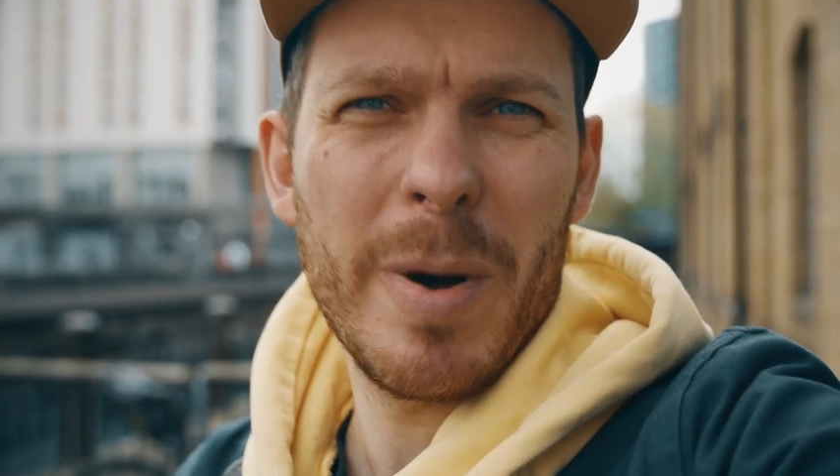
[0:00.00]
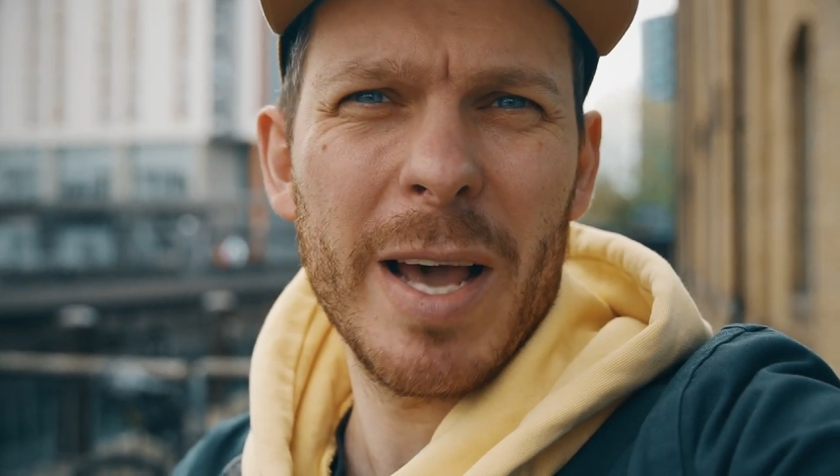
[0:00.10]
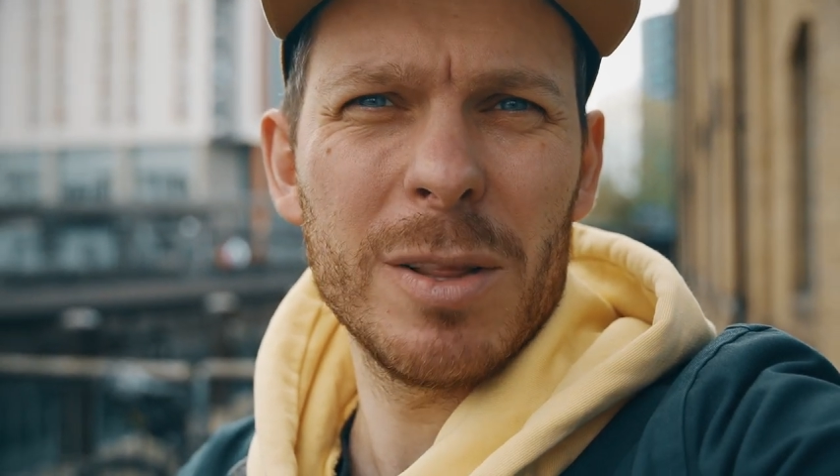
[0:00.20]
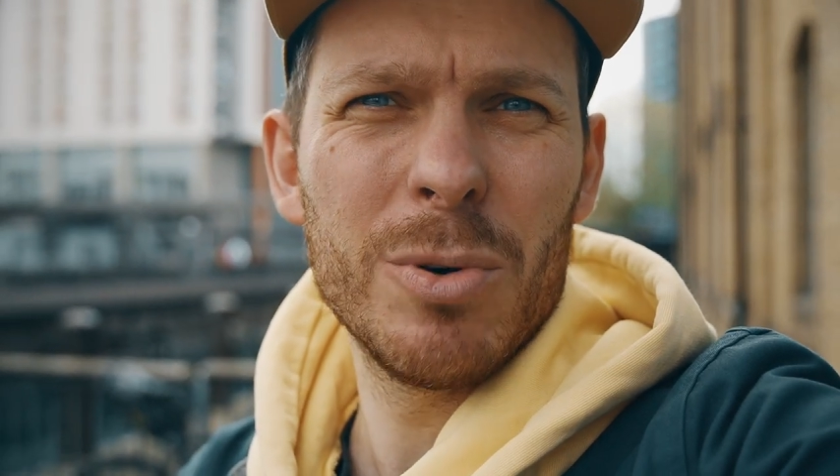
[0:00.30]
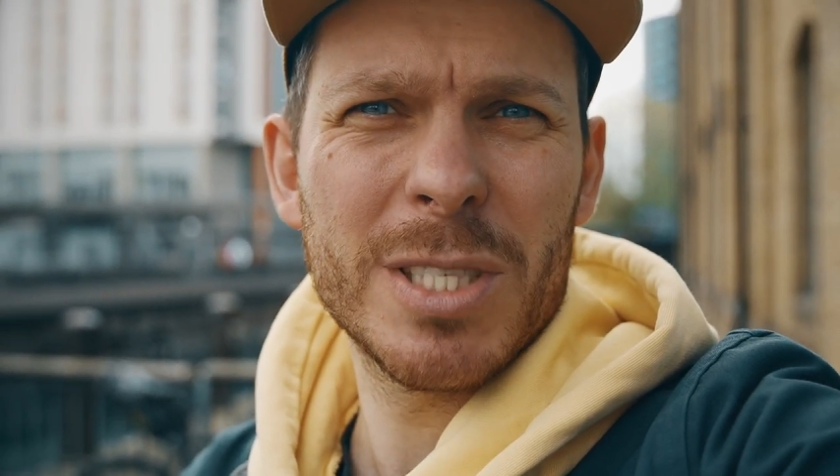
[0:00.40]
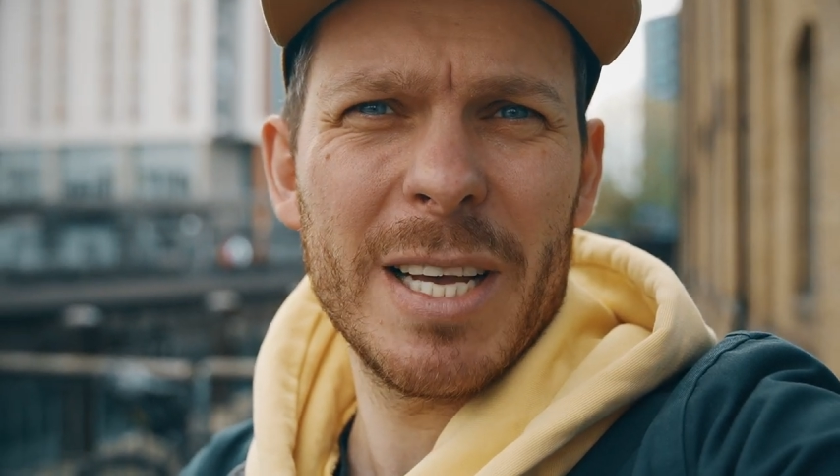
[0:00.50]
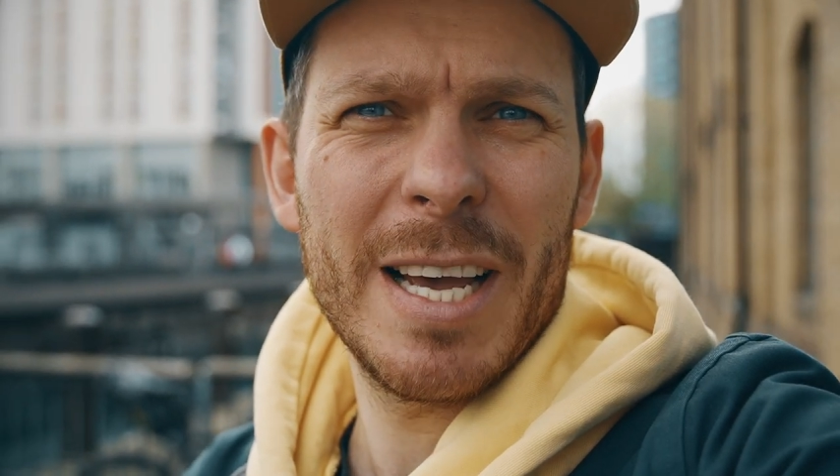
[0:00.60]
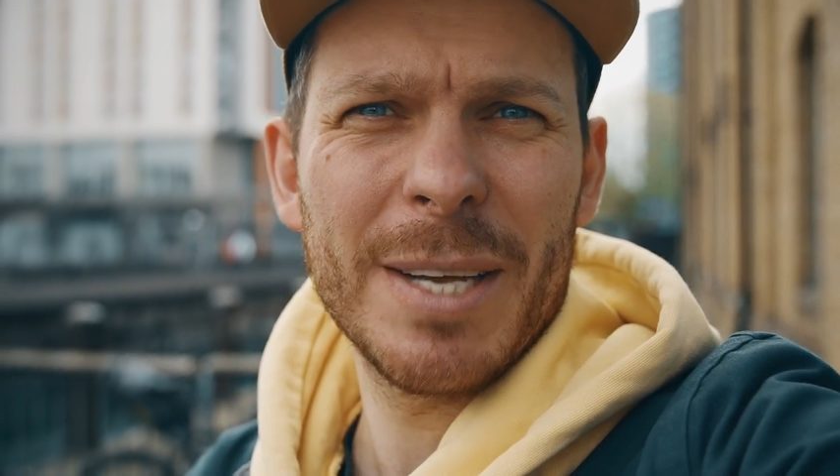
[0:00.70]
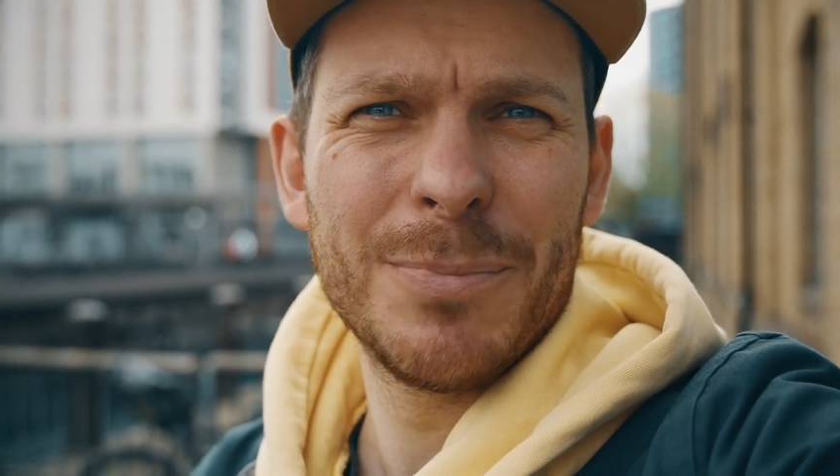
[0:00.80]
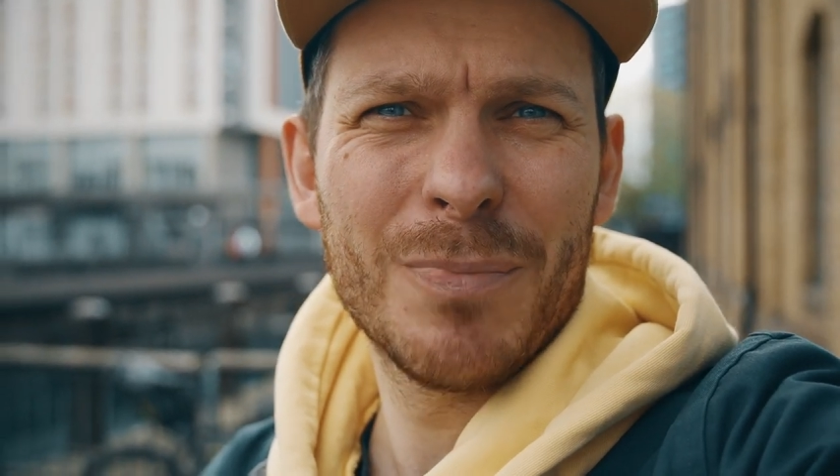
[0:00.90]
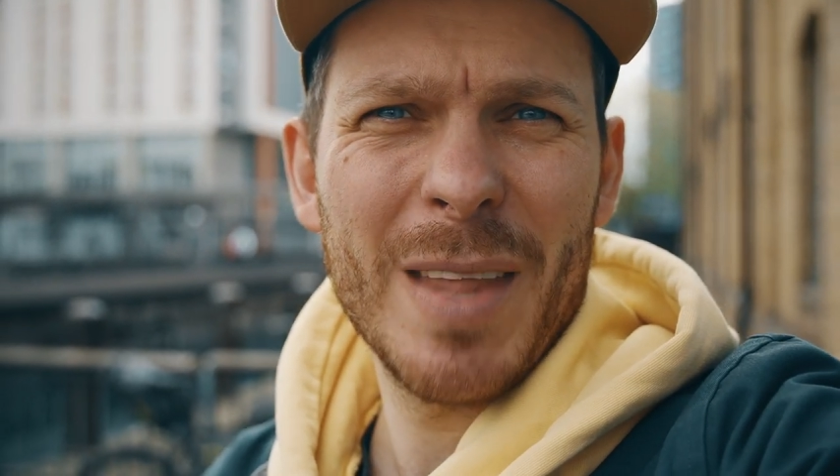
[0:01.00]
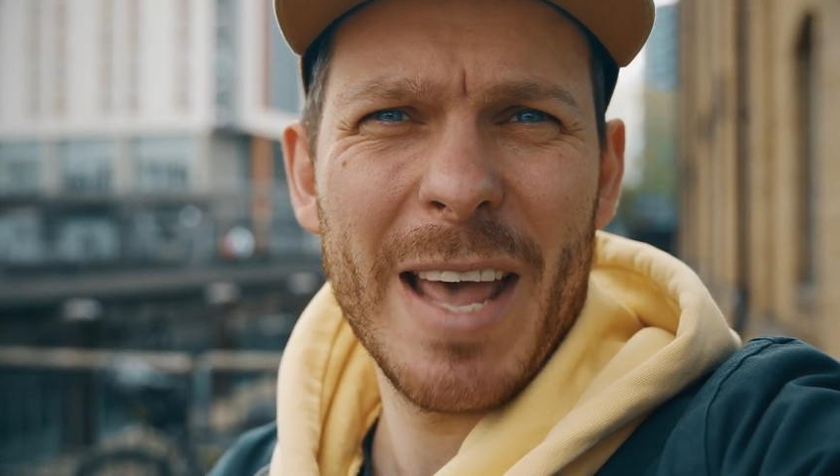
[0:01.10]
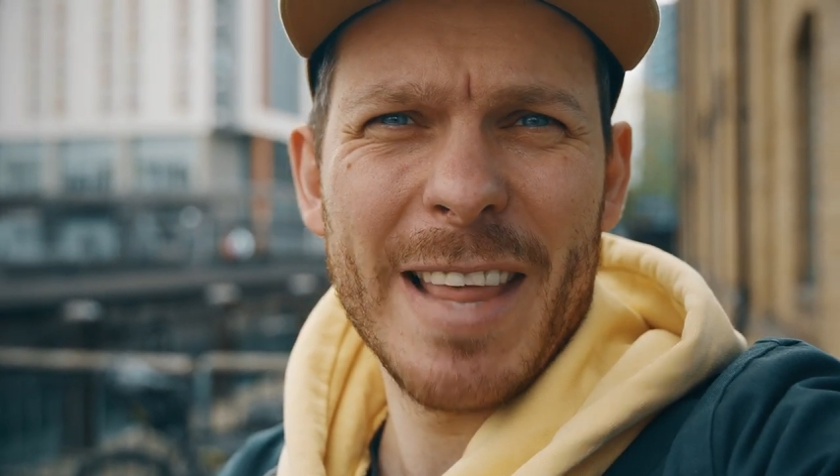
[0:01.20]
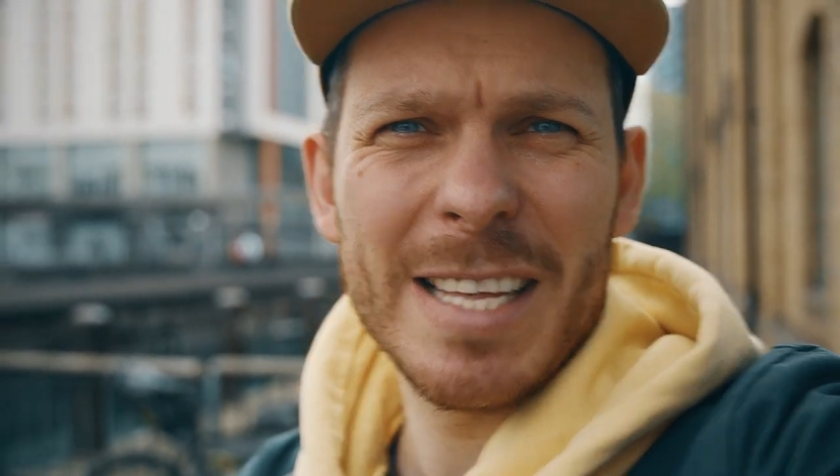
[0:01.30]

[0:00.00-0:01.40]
bike looks like, and